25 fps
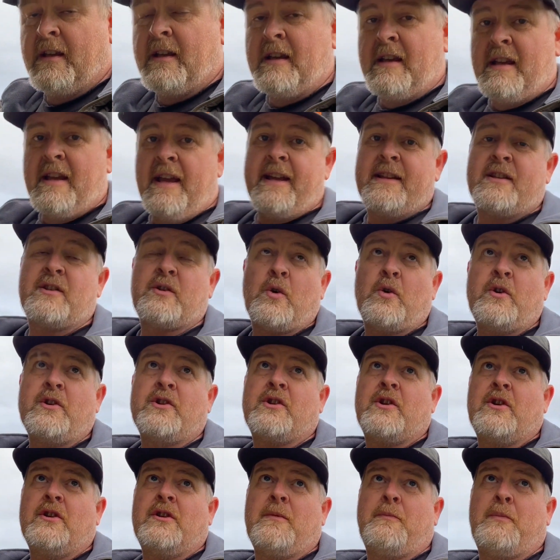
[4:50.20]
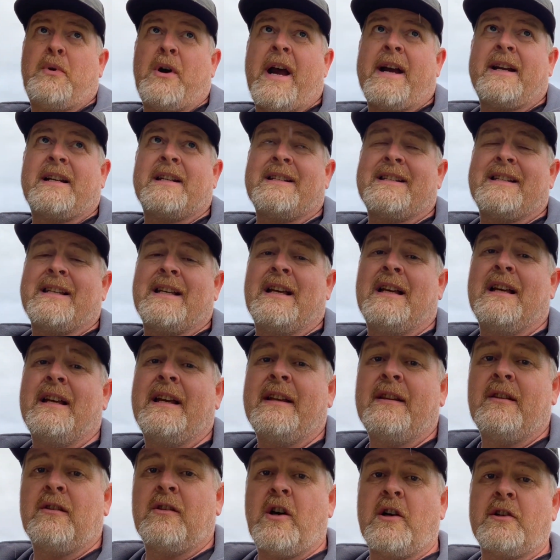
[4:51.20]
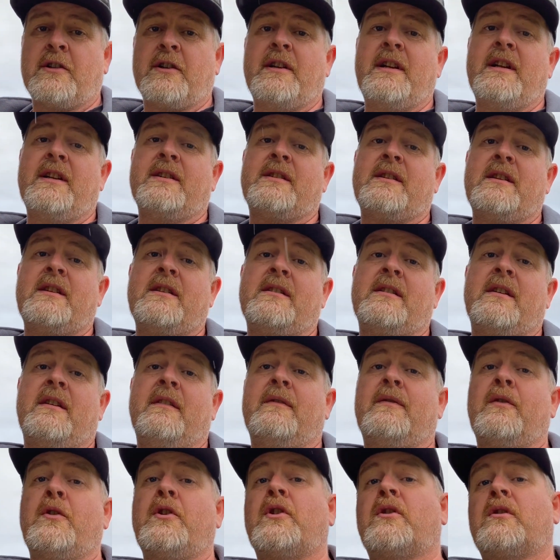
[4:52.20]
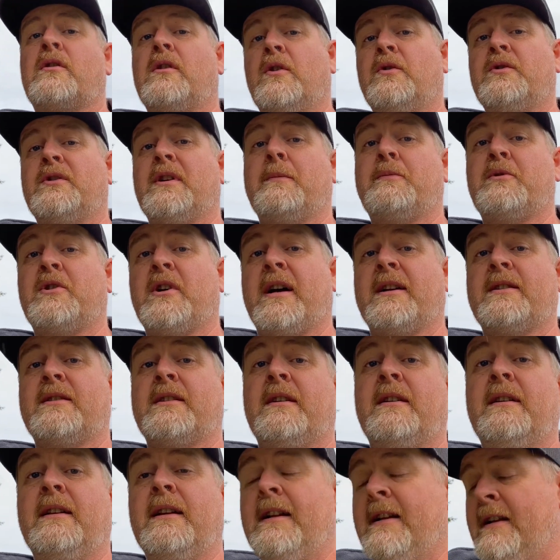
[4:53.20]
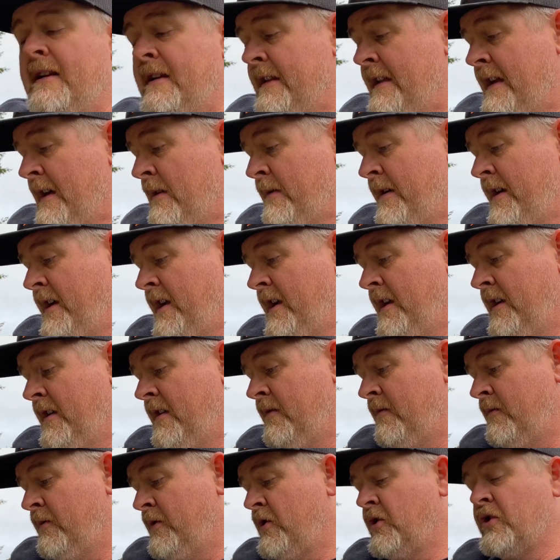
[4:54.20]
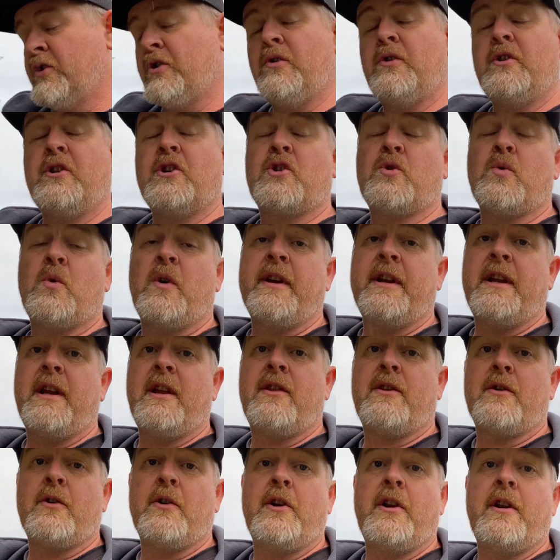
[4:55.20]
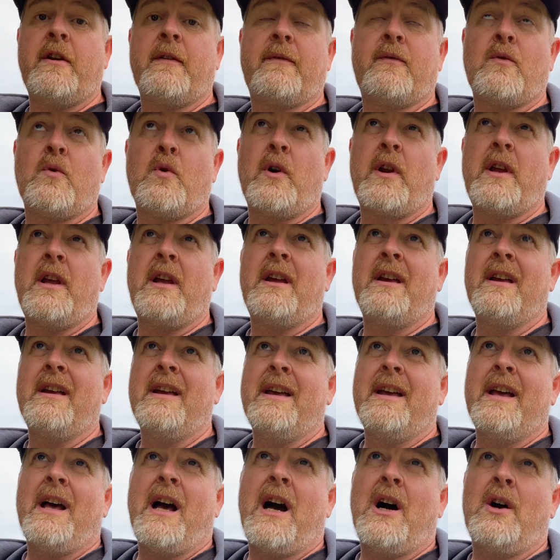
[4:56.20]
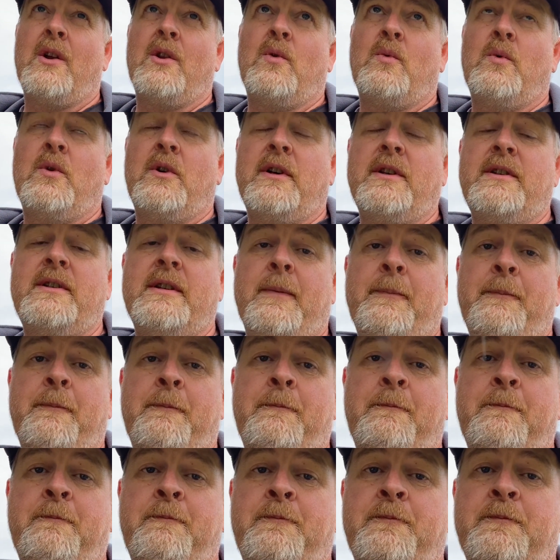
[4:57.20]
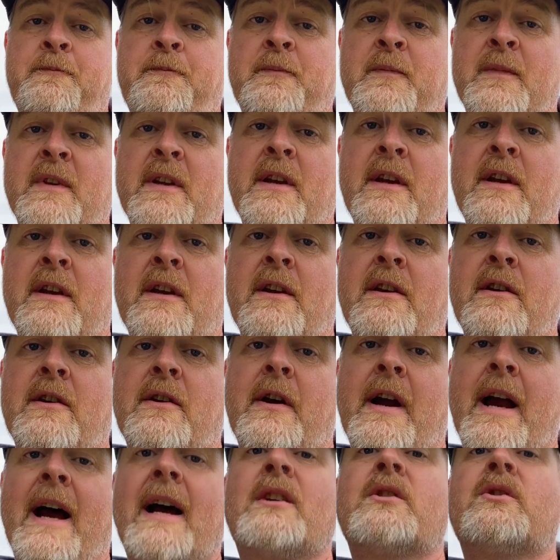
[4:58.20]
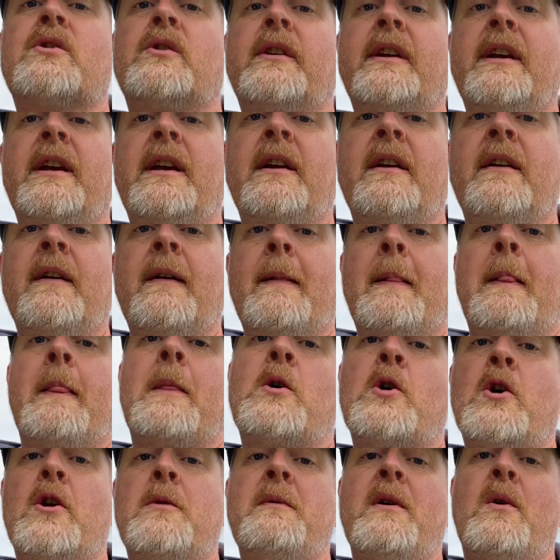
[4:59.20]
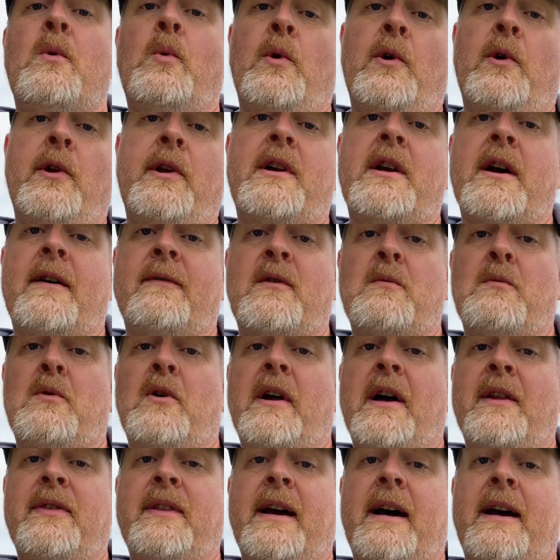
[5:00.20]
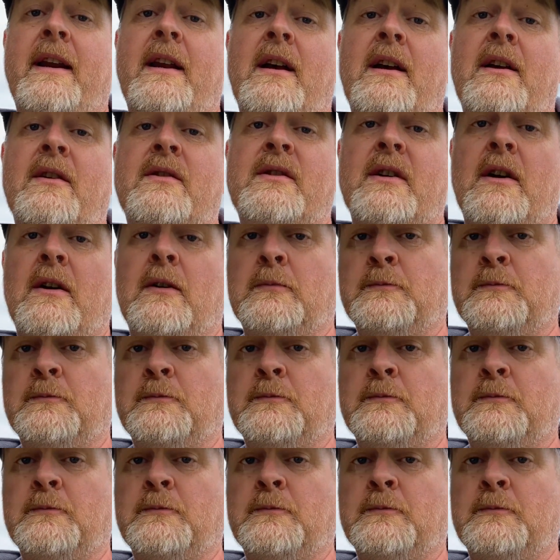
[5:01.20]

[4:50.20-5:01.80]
it's always good to practice longer distance for your close-up shots. That way, when you're shooting your 20, 30, or 40 out in the woods, you're actually going to be really comfortable at that. So